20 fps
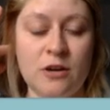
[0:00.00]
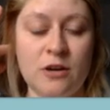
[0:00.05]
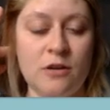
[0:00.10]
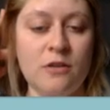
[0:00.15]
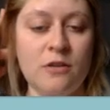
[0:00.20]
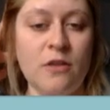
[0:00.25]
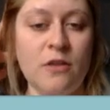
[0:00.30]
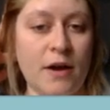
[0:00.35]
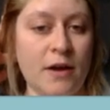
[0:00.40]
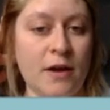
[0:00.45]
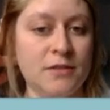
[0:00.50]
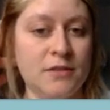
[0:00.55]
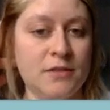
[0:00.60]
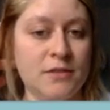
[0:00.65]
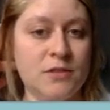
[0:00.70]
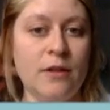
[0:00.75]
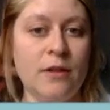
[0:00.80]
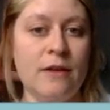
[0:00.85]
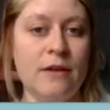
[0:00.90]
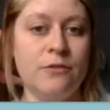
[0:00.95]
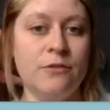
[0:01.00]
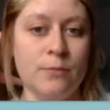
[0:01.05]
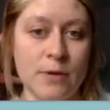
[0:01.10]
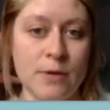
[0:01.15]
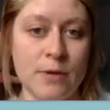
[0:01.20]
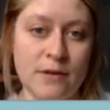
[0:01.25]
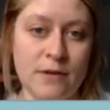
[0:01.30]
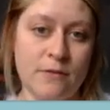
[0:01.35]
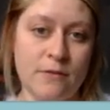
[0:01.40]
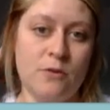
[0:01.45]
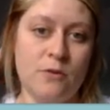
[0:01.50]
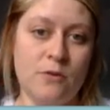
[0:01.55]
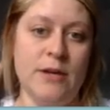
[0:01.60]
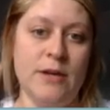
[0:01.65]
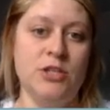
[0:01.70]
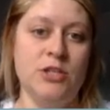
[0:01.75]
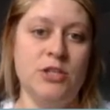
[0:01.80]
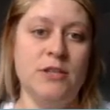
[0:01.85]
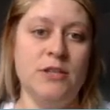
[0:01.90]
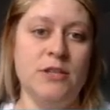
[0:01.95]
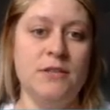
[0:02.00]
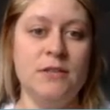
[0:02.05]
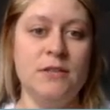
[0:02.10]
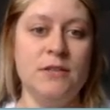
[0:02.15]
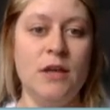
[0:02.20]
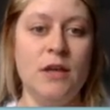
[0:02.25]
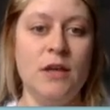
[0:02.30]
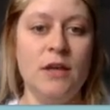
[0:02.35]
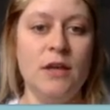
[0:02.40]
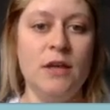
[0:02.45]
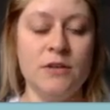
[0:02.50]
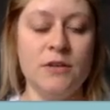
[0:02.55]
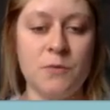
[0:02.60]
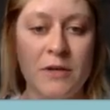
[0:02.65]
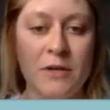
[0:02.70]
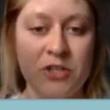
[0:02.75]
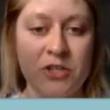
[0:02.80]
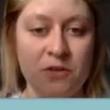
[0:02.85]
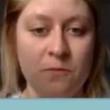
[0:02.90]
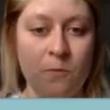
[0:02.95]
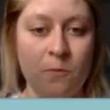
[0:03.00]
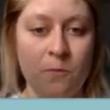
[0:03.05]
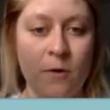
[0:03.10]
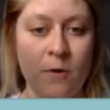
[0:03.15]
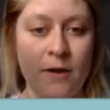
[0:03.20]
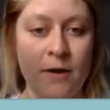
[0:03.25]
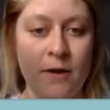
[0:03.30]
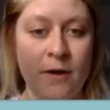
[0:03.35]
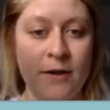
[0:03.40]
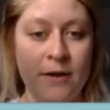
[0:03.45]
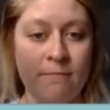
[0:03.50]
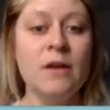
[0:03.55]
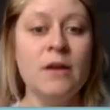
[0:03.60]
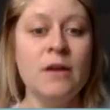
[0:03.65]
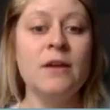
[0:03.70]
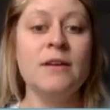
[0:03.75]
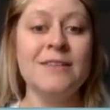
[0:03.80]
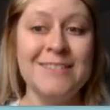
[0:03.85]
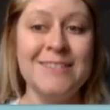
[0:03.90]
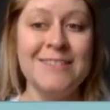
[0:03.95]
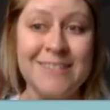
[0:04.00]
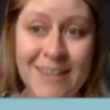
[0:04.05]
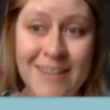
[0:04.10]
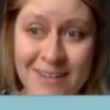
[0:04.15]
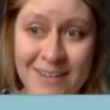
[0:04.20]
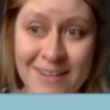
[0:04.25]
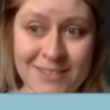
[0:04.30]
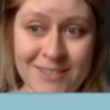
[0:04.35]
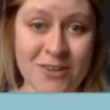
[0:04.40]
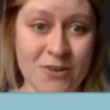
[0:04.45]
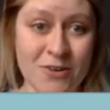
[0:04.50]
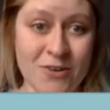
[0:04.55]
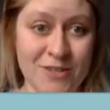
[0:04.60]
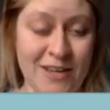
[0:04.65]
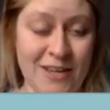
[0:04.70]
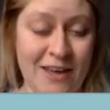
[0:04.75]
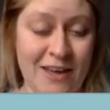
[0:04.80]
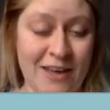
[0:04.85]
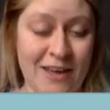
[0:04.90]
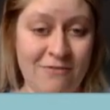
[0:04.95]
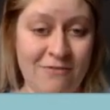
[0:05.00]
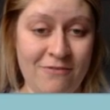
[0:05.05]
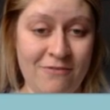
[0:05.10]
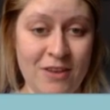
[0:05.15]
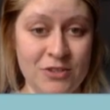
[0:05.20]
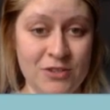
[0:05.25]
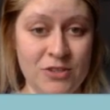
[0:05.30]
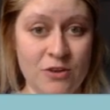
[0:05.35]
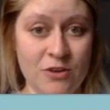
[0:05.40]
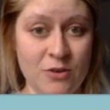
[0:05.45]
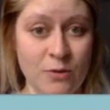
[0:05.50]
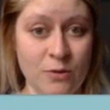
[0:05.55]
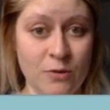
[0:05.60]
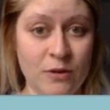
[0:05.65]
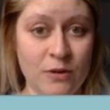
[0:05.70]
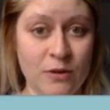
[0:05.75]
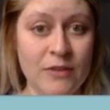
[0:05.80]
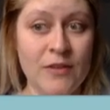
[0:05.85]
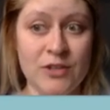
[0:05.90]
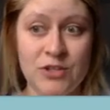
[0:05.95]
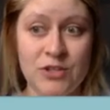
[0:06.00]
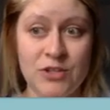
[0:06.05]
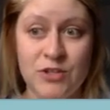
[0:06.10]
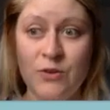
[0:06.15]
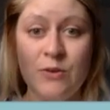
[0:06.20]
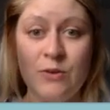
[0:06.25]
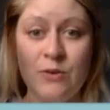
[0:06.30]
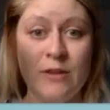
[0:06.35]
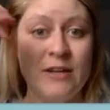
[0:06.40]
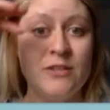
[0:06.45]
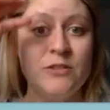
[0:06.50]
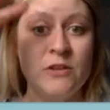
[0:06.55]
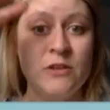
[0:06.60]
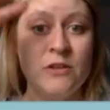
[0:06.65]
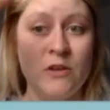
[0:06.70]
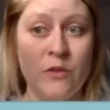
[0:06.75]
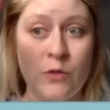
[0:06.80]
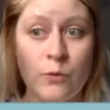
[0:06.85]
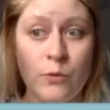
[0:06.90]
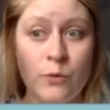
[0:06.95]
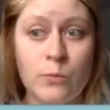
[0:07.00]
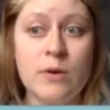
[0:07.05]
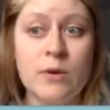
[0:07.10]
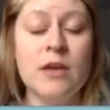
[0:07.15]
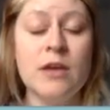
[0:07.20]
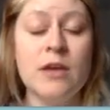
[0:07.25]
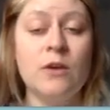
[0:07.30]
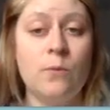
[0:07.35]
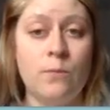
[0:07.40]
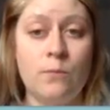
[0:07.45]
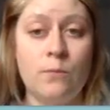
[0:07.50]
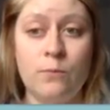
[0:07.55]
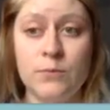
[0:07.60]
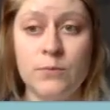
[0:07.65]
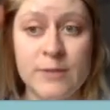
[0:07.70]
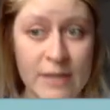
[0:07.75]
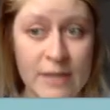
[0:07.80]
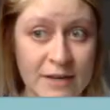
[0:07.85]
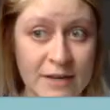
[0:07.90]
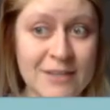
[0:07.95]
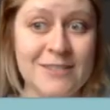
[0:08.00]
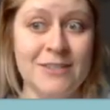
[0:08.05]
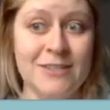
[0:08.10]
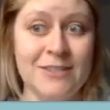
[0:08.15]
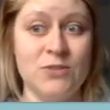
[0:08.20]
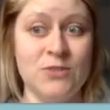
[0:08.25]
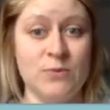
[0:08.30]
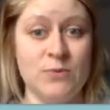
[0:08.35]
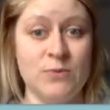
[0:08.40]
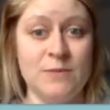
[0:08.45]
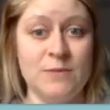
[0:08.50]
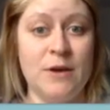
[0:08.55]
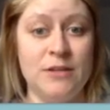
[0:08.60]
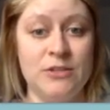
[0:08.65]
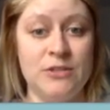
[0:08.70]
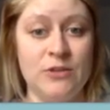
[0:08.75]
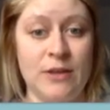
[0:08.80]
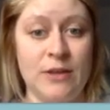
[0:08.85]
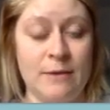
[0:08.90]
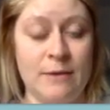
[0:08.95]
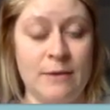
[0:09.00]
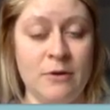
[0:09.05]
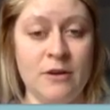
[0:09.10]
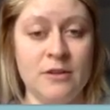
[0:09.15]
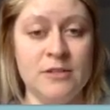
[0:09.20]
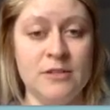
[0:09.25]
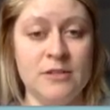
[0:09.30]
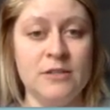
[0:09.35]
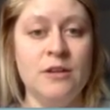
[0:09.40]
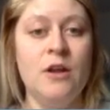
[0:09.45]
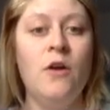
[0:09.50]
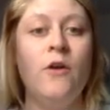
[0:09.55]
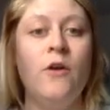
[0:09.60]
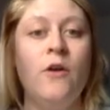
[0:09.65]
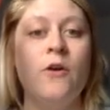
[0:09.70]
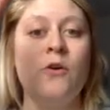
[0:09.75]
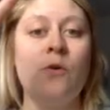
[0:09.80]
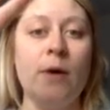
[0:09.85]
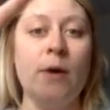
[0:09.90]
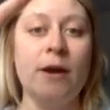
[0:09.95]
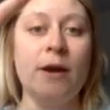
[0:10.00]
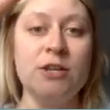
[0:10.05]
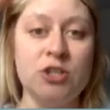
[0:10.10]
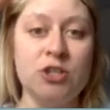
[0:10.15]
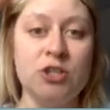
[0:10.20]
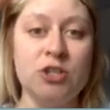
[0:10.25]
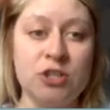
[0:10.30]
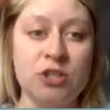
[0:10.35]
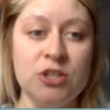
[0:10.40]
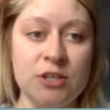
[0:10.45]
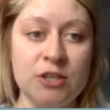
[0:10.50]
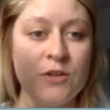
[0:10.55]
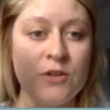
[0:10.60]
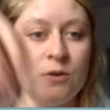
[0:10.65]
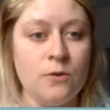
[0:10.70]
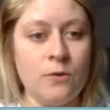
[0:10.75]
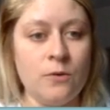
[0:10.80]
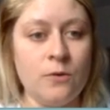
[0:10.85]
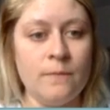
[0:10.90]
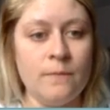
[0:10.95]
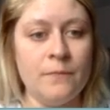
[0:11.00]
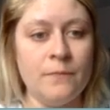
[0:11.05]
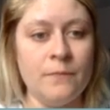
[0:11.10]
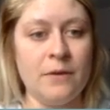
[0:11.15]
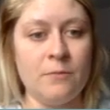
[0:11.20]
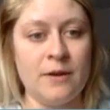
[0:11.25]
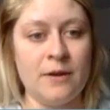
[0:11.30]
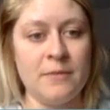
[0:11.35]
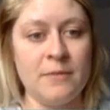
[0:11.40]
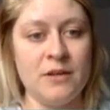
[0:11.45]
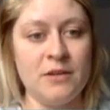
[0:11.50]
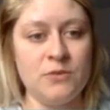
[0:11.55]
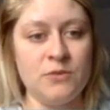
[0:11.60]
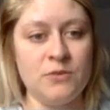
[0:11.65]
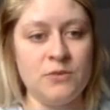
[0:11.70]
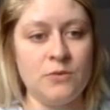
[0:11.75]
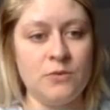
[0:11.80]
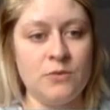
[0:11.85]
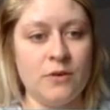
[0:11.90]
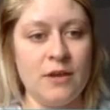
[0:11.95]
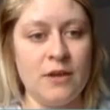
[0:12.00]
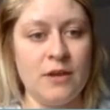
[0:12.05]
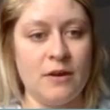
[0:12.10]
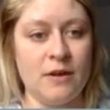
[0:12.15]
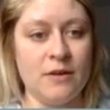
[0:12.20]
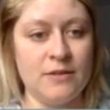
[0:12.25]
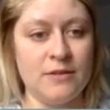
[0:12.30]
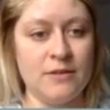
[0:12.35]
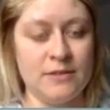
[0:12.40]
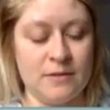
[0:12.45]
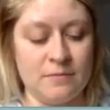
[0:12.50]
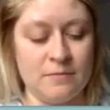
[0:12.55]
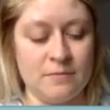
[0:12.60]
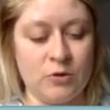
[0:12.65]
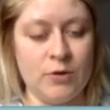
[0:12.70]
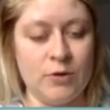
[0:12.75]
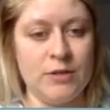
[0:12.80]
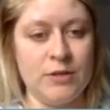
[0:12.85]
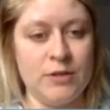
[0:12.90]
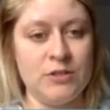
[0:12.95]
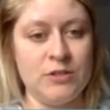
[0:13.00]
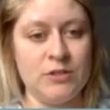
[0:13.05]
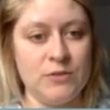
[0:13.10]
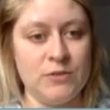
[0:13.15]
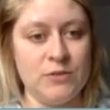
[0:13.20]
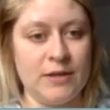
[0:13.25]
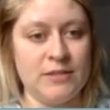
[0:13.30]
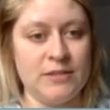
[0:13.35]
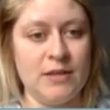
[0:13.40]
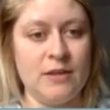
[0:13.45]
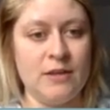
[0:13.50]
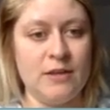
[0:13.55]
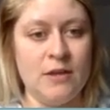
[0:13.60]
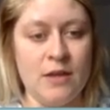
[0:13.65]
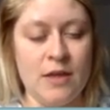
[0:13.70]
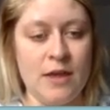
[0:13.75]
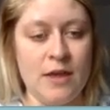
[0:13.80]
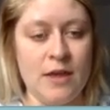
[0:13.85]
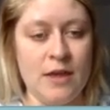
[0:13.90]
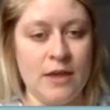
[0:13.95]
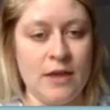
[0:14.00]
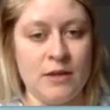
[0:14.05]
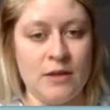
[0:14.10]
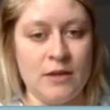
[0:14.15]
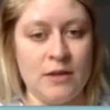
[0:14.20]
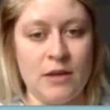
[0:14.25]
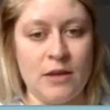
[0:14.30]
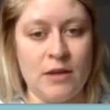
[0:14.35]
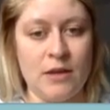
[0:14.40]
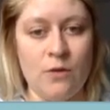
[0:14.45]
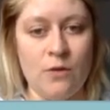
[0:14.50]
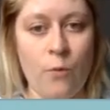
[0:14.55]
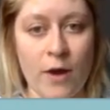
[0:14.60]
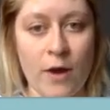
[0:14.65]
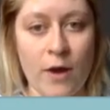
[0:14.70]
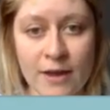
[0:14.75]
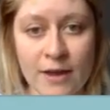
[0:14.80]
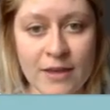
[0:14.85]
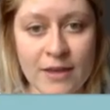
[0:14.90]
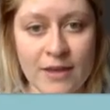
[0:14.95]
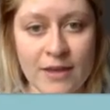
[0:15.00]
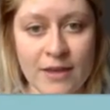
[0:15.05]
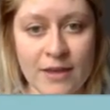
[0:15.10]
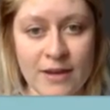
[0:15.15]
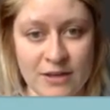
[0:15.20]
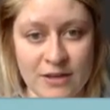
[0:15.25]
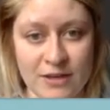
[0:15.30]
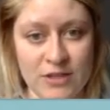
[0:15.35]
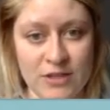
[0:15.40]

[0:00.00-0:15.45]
your thoughts, you'll have 3 different questions. Here's question 1, sentence starters I have given to you that show you that it's 3 sentences responding to that part. Question 2, and what I'm going to do over here is I'm going to select it, and what I can actually